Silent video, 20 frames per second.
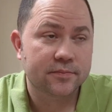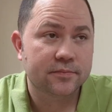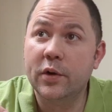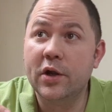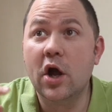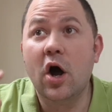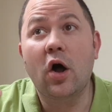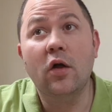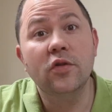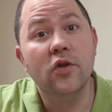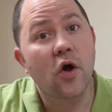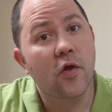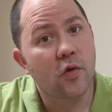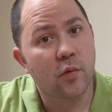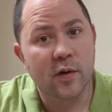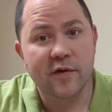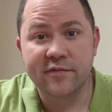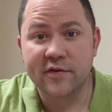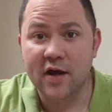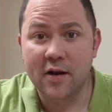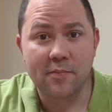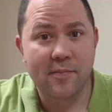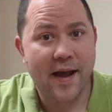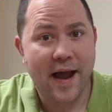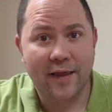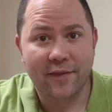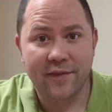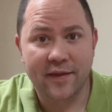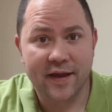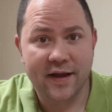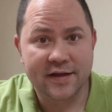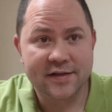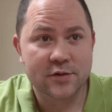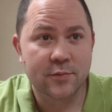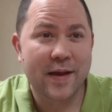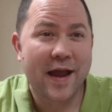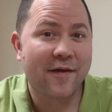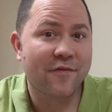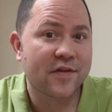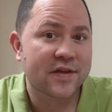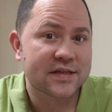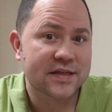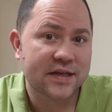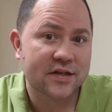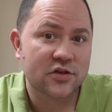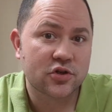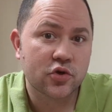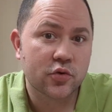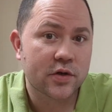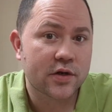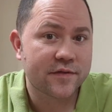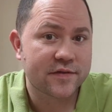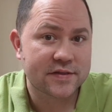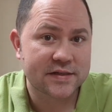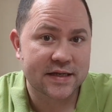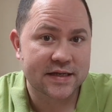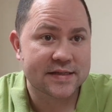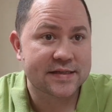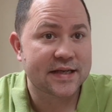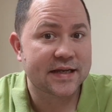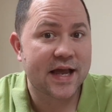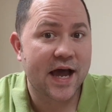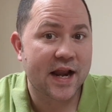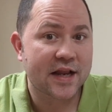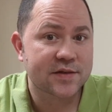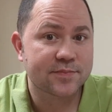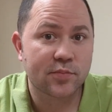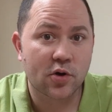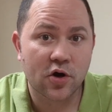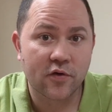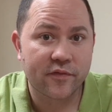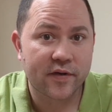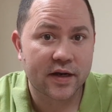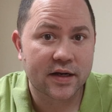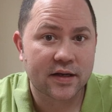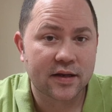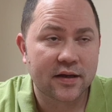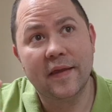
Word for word: We all know that we've done bad things, and we have this intuitive sense that God is perfect